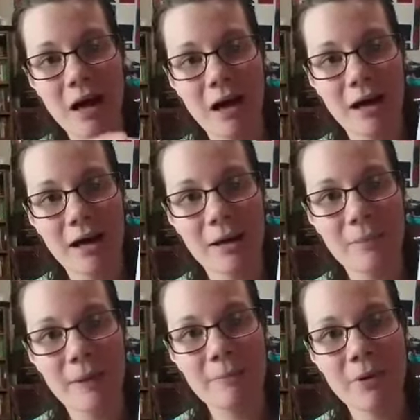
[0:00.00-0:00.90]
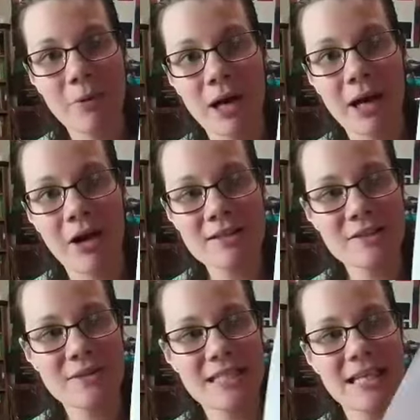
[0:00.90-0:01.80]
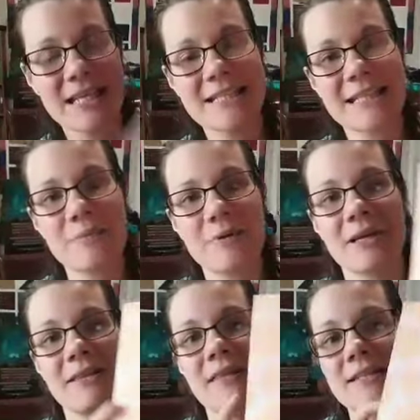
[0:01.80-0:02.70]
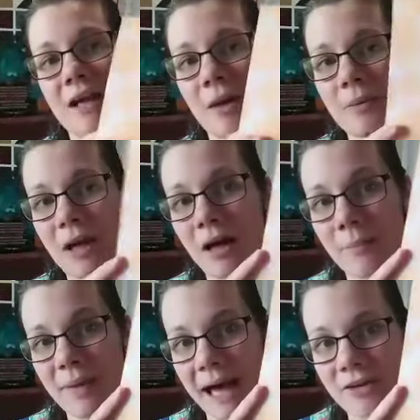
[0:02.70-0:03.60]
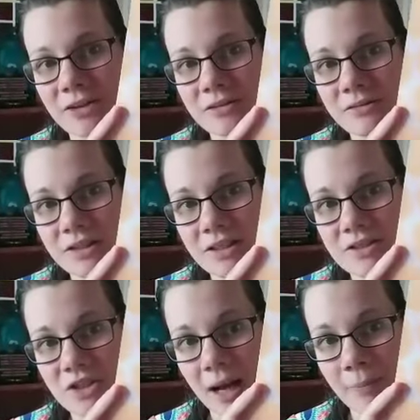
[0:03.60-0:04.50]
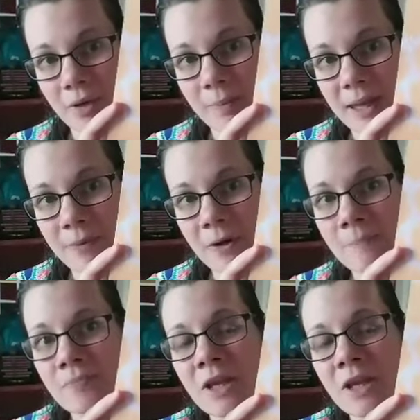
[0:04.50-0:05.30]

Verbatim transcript: Um, but what I also did is I printed this on um, patterned scrapbook paper